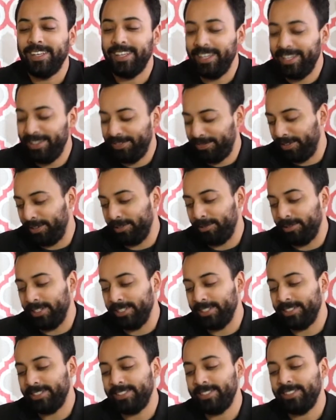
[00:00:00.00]
If it
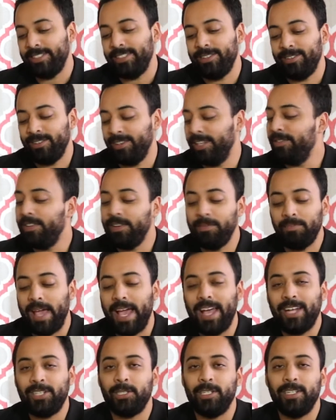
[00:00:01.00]
was. Or even
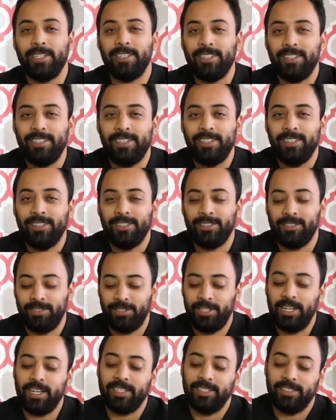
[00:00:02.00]
matching. So
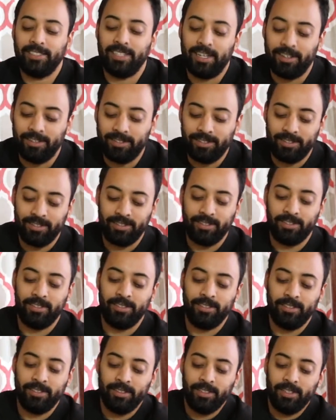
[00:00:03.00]
check this out.
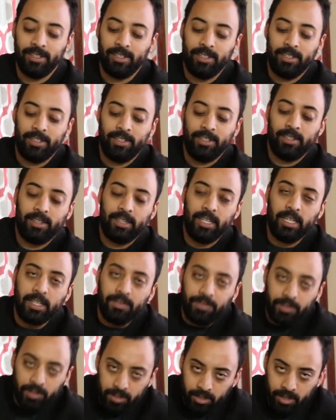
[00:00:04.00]
Think
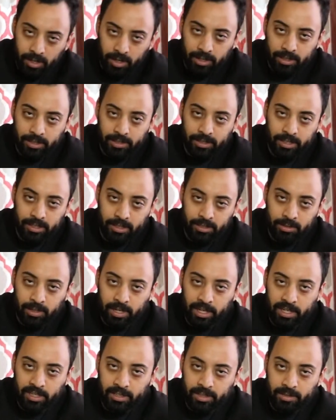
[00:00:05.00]
of your card that you
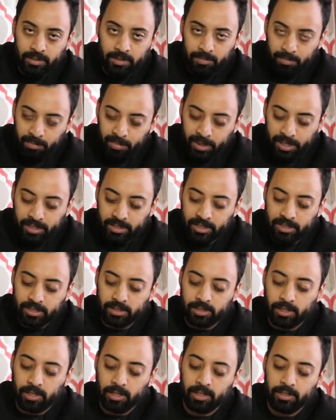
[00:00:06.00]
had peeked and
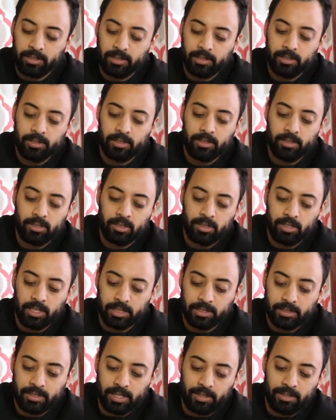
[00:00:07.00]
saw.
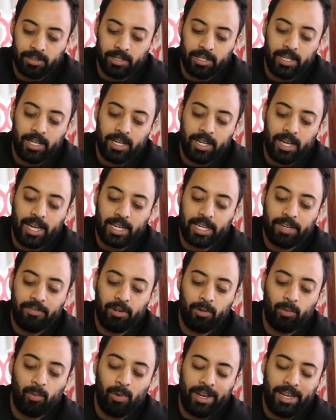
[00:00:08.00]
Check this out. I give
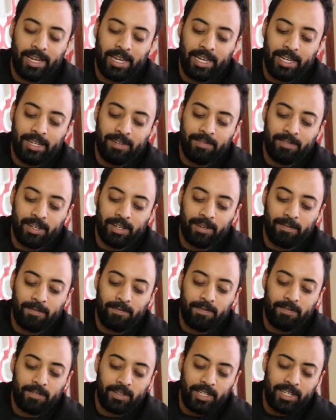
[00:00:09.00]
it a wave and
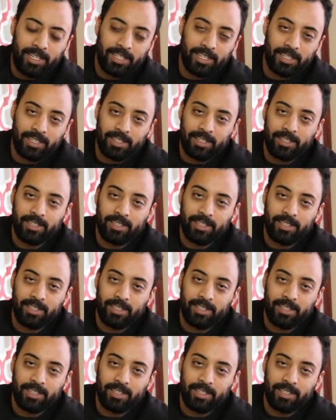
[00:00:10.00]
a flick.